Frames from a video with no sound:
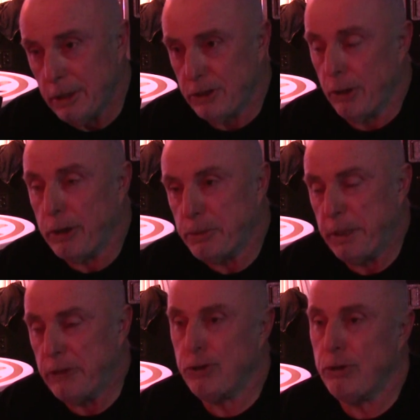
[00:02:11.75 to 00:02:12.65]
So I
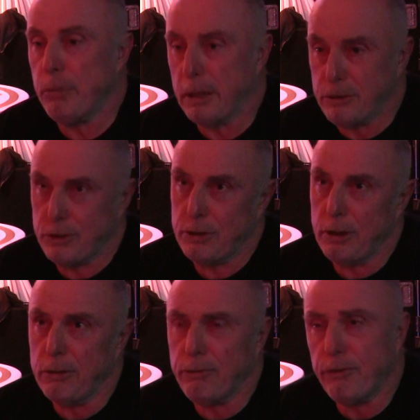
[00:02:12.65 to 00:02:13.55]
spent 2 months
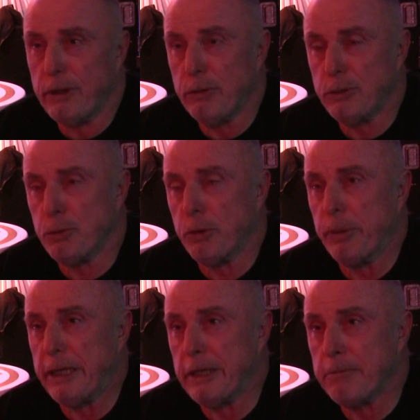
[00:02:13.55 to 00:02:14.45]
of, this would have
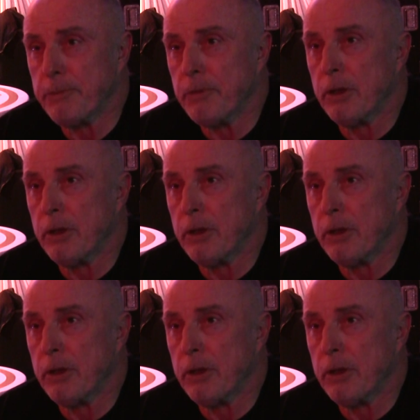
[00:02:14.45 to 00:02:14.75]
been